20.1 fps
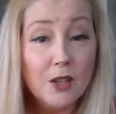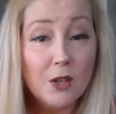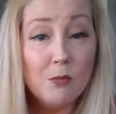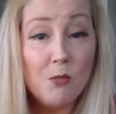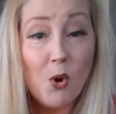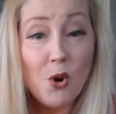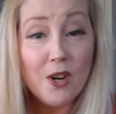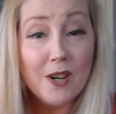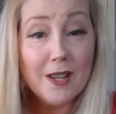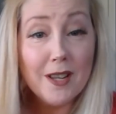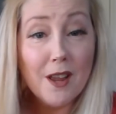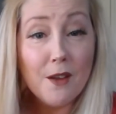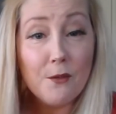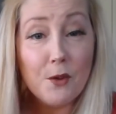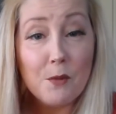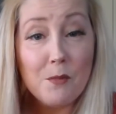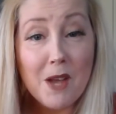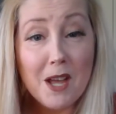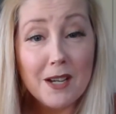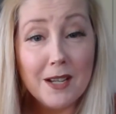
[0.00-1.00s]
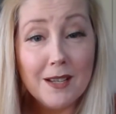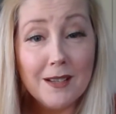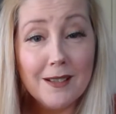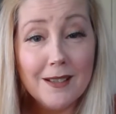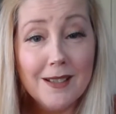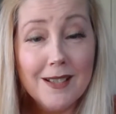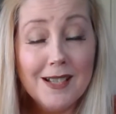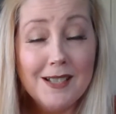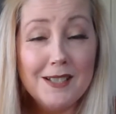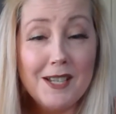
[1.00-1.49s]
Good morning, everybody.
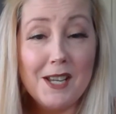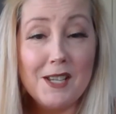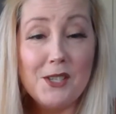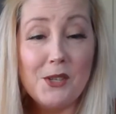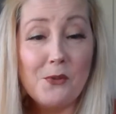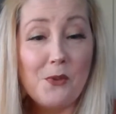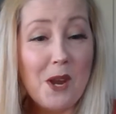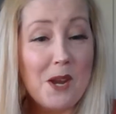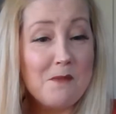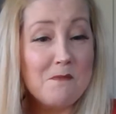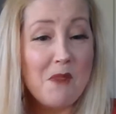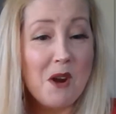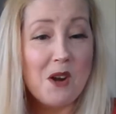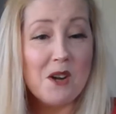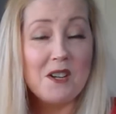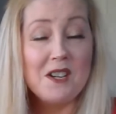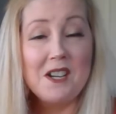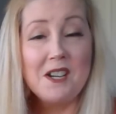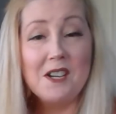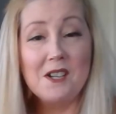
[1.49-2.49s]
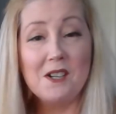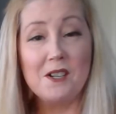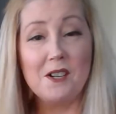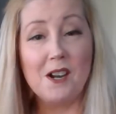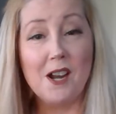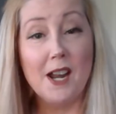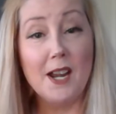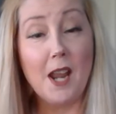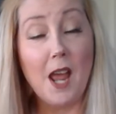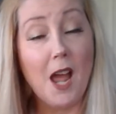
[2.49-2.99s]
Daisy Rain Martin here,
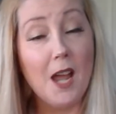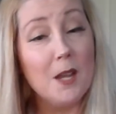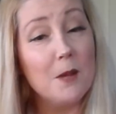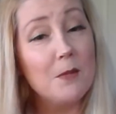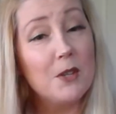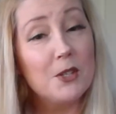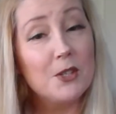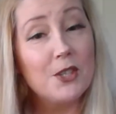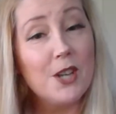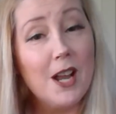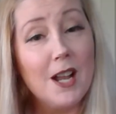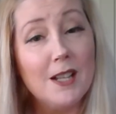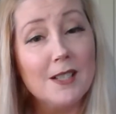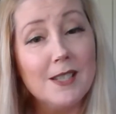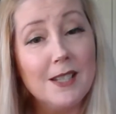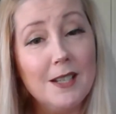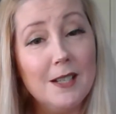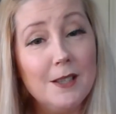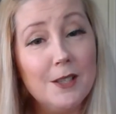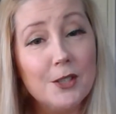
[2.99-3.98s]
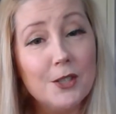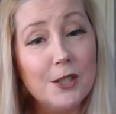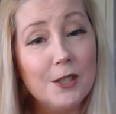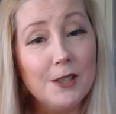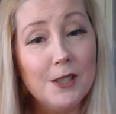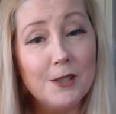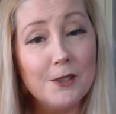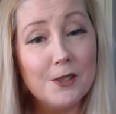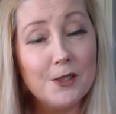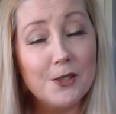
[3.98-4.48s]
and I am your child's English and
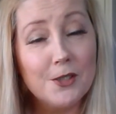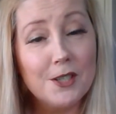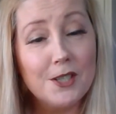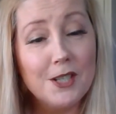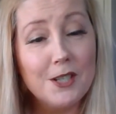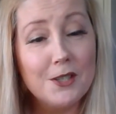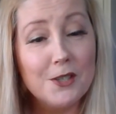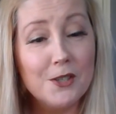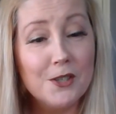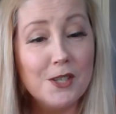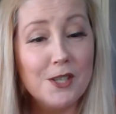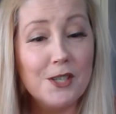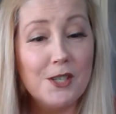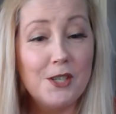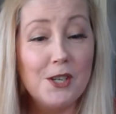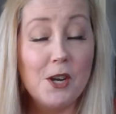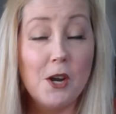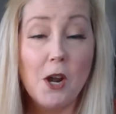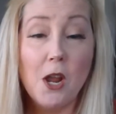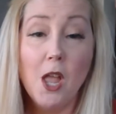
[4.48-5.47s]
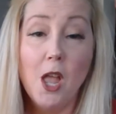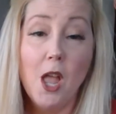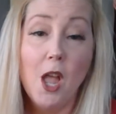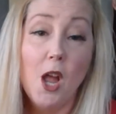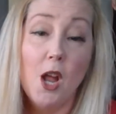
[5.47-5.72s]
literature teacher this year.